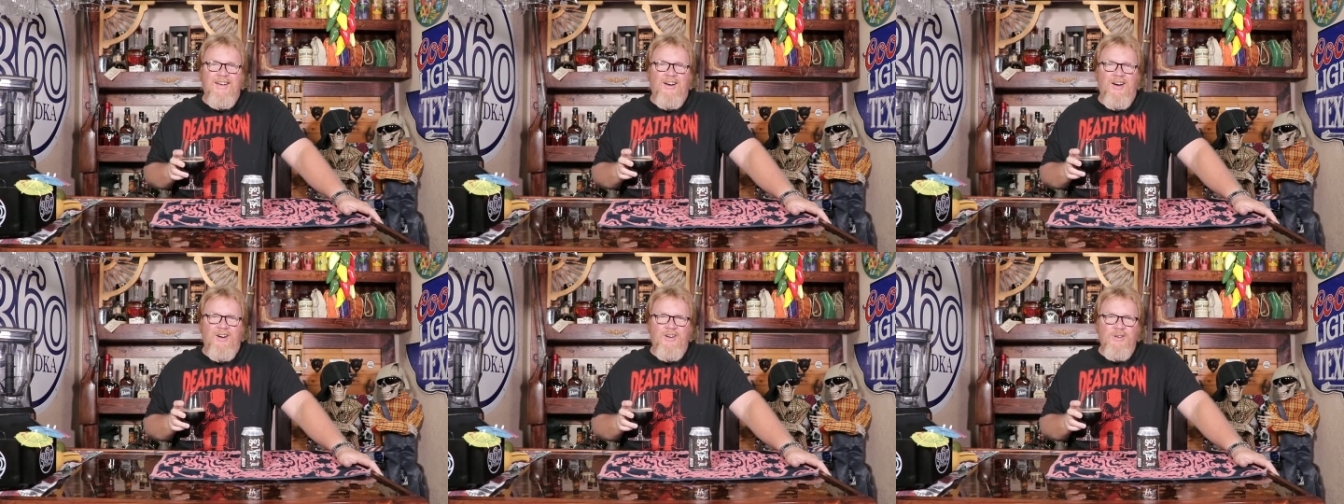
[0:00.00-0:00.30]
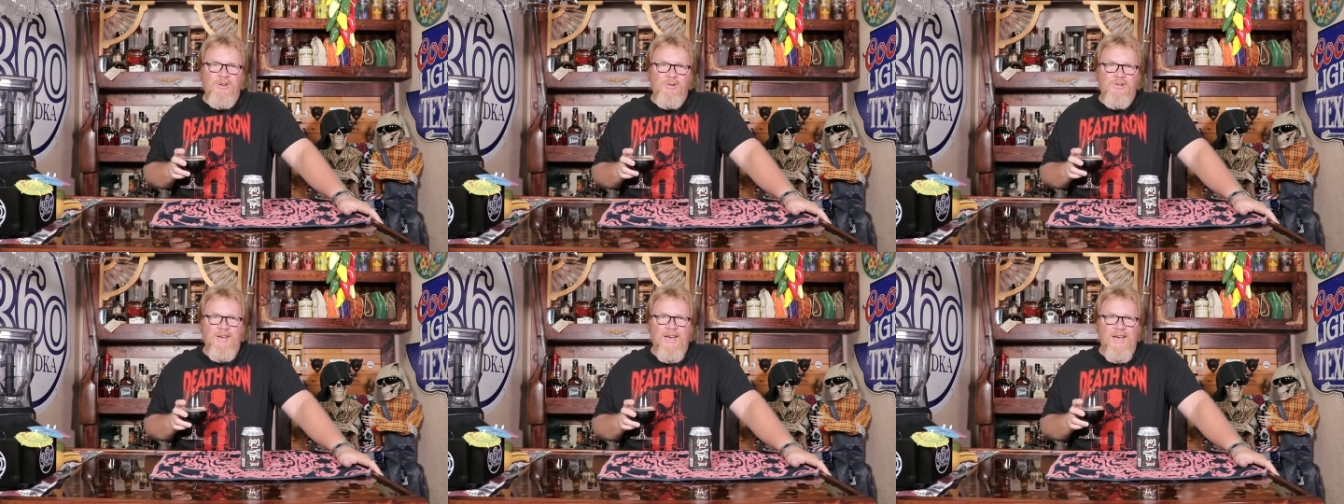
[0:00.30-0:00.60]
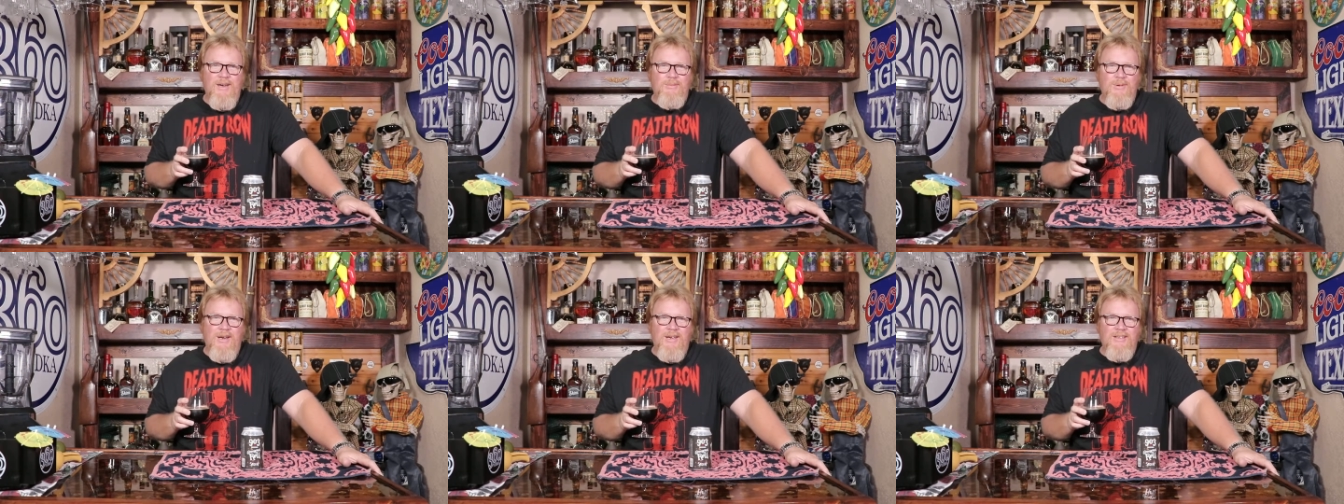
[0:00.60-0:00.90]
Are you
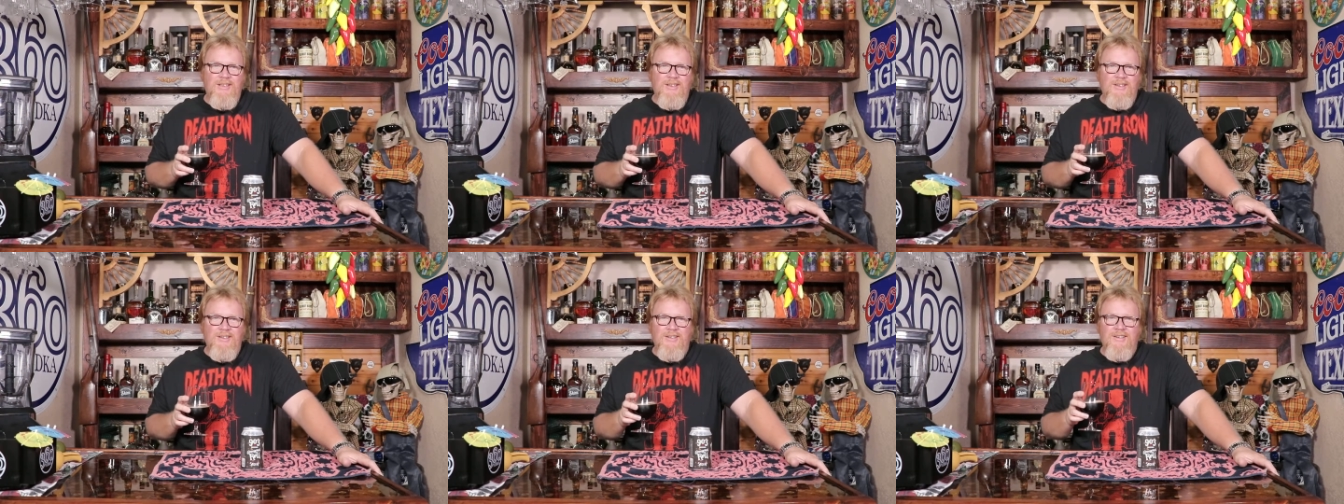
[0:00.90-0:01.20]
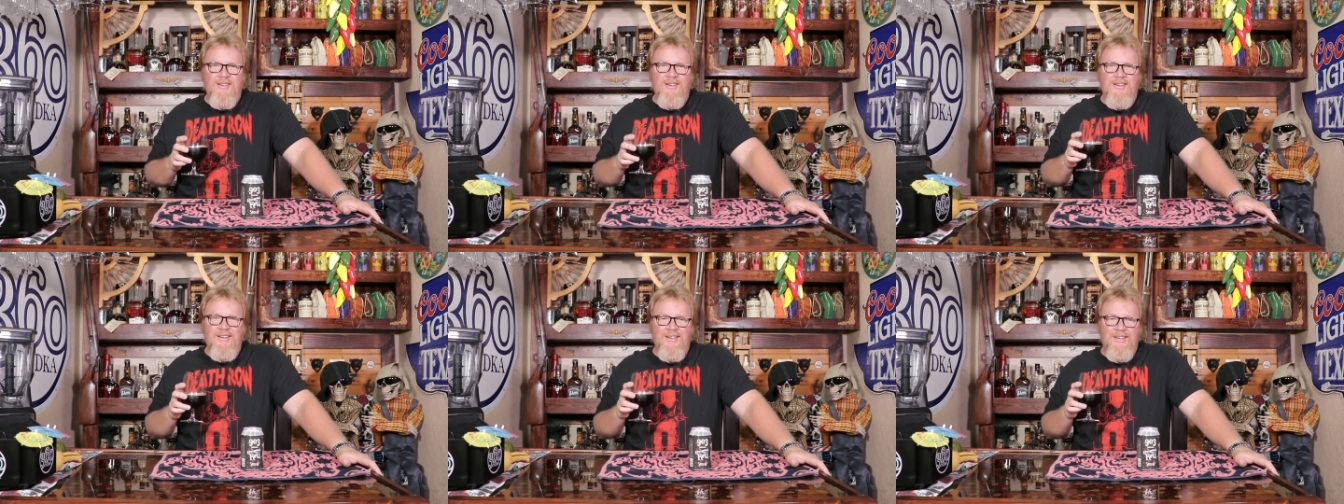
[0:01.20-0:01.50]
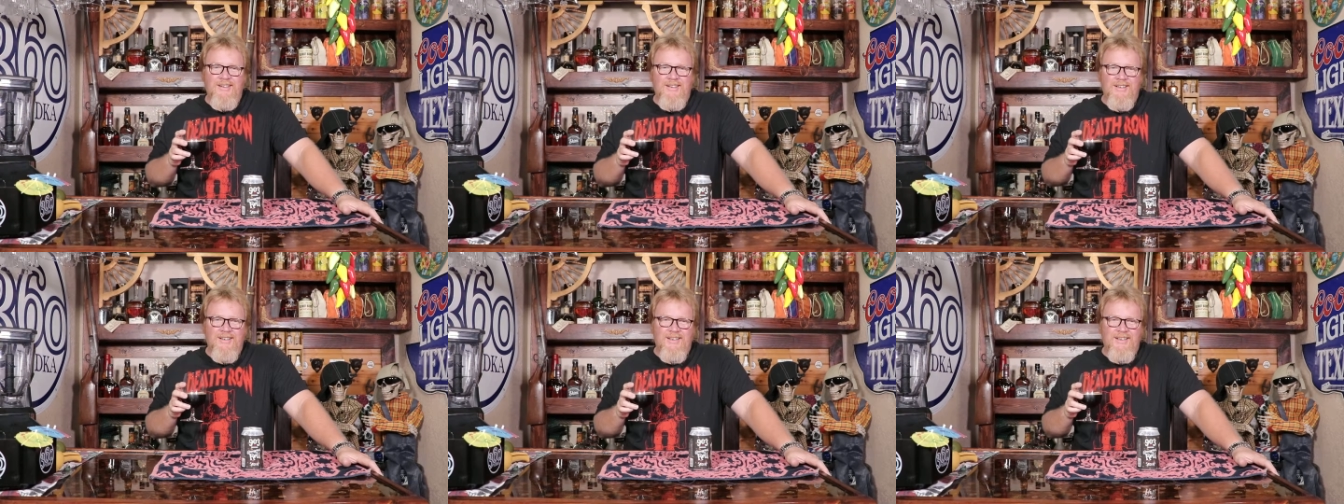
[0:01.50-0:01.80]
okay back there?
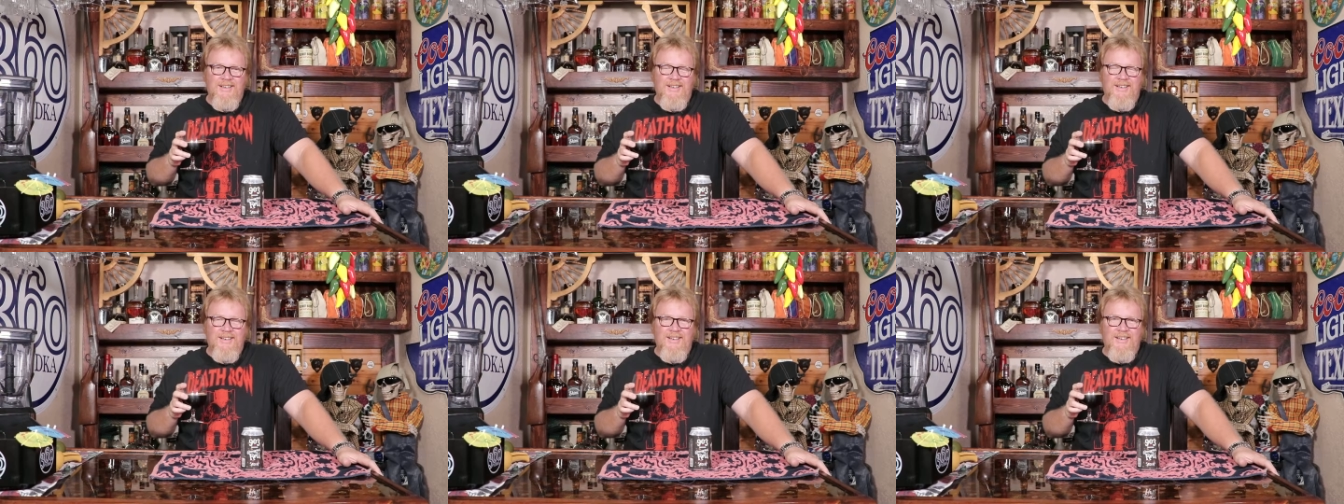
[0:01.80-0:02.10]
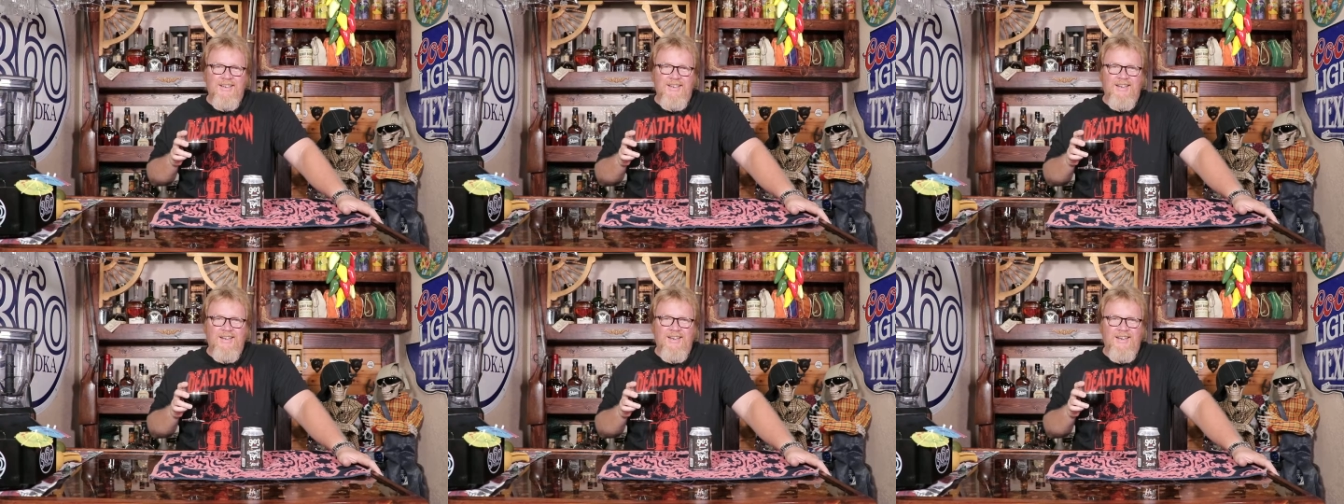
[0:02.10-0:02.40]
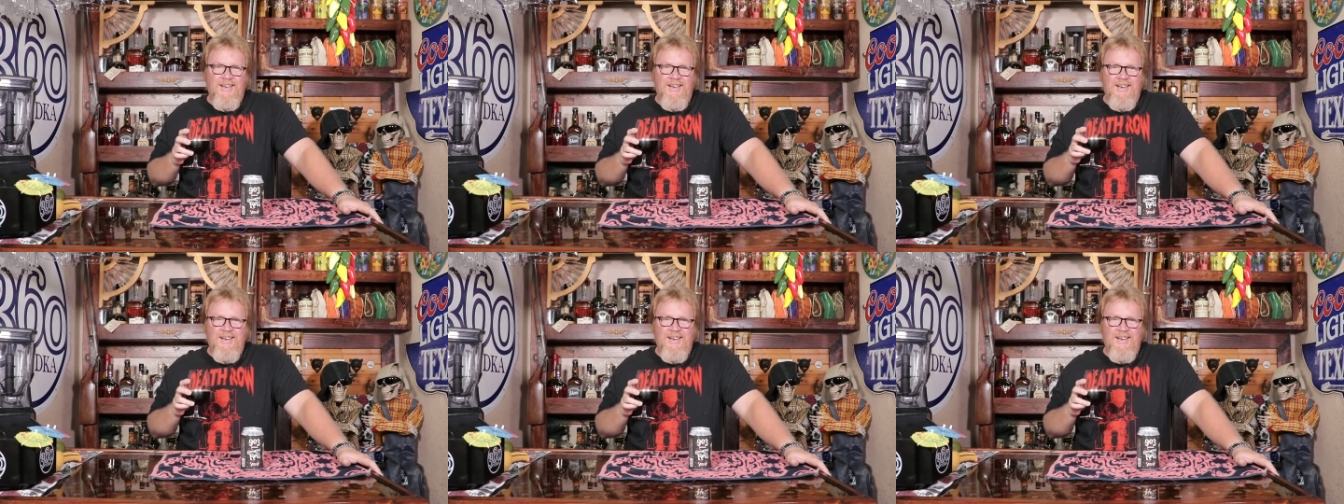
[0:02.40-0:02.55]
Yeah, I'm fine.